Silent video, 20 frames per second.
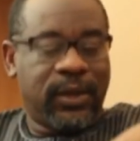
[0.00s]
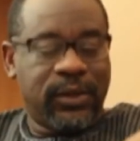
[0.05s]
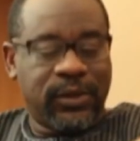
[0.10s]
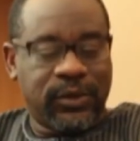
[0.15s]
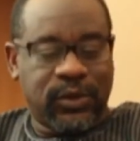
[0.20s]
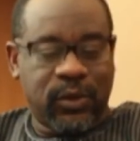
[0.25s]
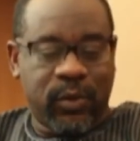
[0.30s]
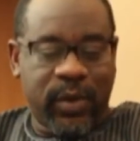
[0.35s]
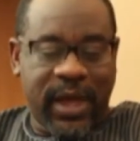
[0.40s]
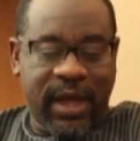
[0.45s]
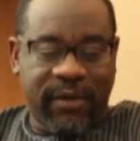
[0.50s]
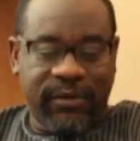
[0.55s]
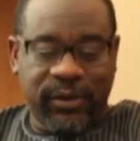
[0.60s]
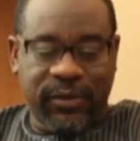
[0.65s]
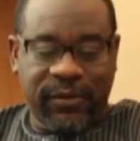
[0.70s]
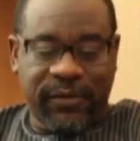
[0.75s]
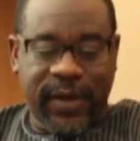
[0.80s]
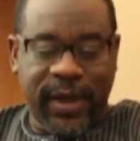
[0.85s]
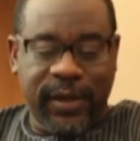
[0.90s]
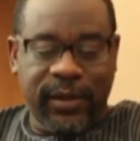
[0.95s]
So we're having
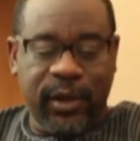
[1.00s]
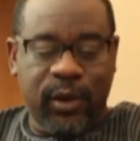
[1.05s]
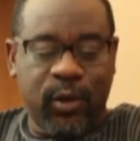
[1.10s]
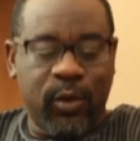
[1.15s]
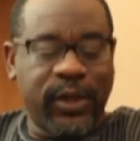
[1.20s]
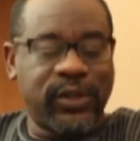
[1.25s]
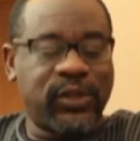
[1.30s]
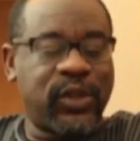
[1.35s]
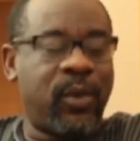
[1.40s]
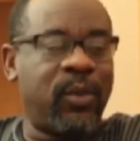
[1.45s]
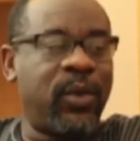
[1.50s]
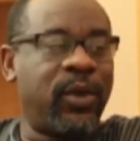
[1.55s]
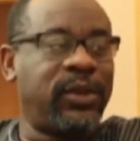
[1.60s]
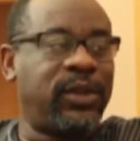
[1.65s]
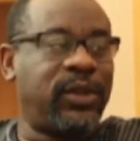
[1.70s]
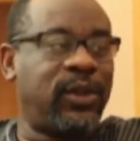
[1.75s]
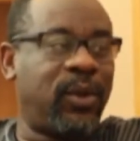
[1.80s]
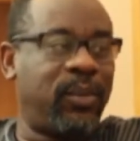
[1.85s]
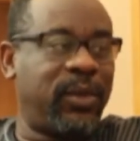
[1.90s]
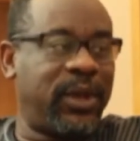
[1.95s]
to find the lowest common
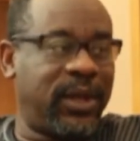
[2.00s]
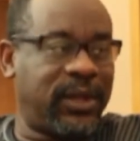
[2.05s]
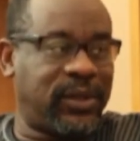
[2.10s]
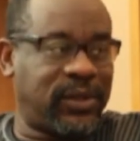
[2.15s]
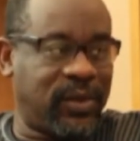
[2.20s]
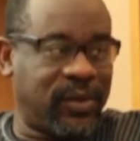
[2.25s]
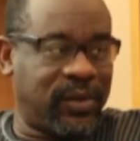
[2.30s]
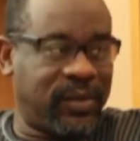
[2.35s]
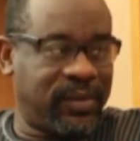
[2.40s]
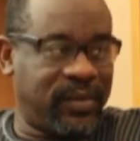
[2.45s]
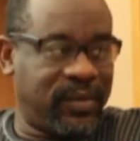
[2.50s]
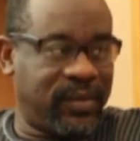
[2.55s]
denominator